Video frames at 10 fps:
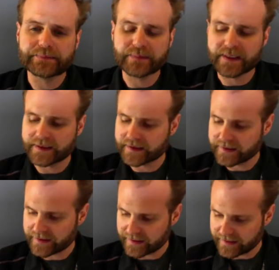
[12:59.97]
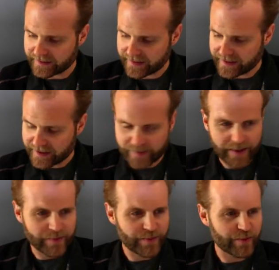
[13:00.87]
It's
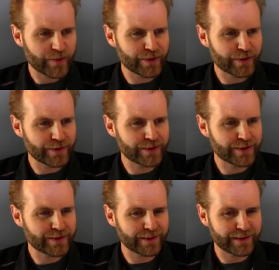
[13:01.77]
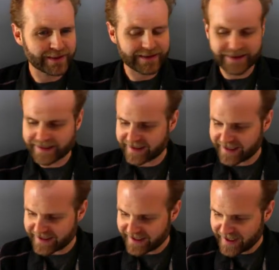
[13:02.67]
sometimes memristors, at least these,